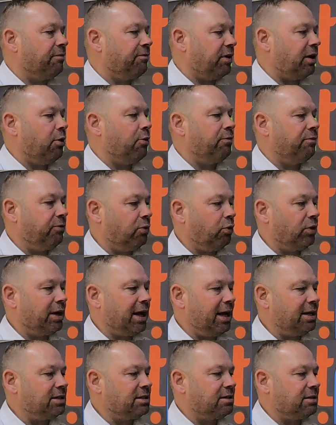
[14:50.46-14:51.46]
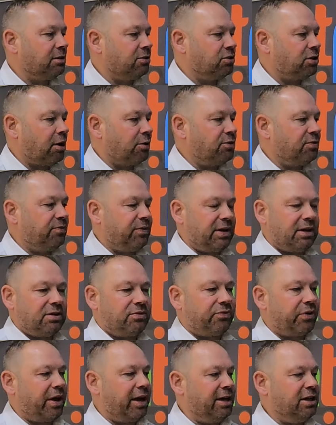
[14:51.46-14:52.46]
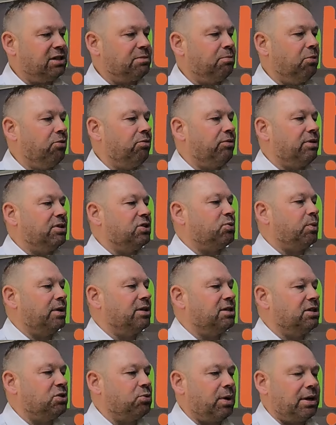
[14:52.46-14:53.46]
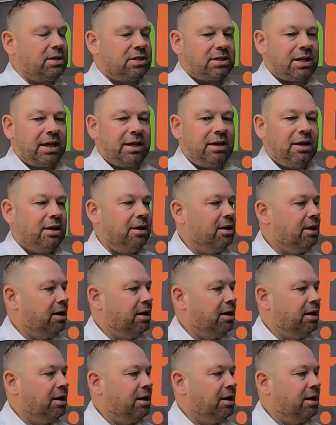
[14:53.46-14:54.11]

flow forecast shows figures for each month in 2020.